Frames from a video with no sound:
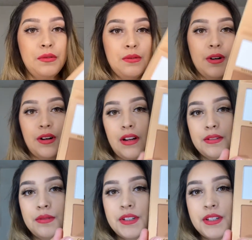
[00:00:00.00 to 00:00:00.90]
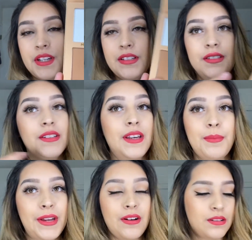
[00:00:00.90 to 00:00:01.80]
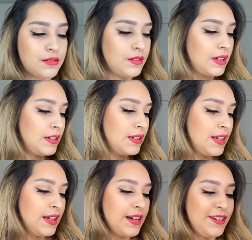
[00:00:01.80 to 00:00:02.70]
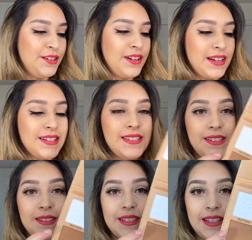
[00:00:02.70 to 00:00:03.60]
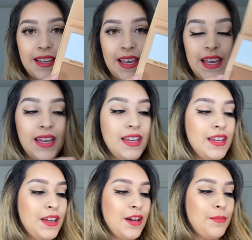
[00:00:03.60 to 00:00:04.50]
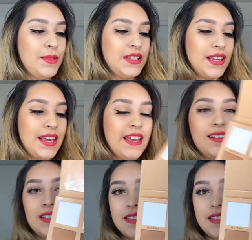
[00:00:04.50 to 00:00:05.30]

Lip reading: or contour shade to get my contour on. And you could kind of still see the K, but the K on the